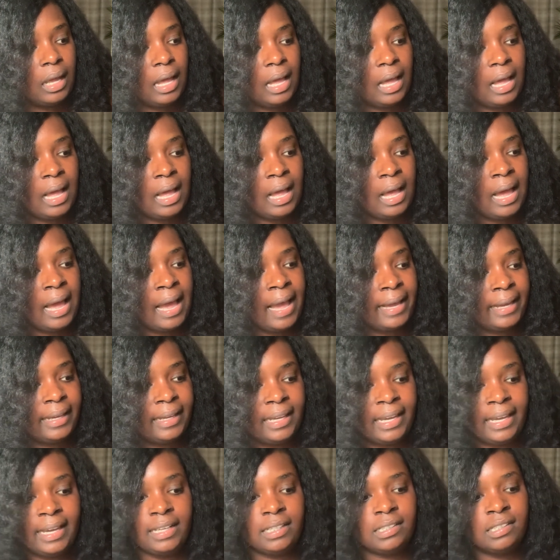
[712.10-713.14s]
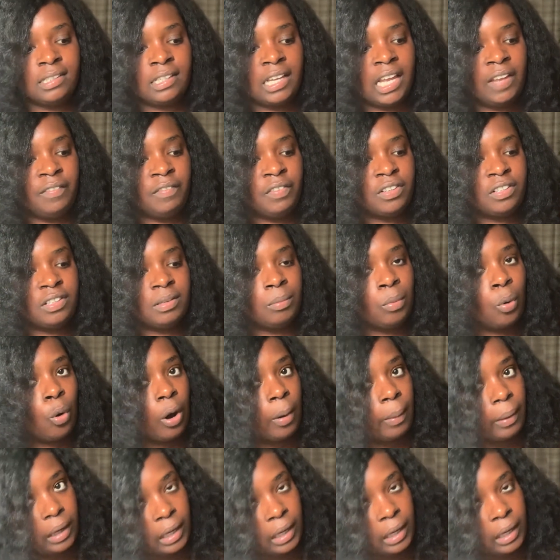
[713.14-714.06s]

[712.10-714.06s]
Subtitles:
I can't say if it's more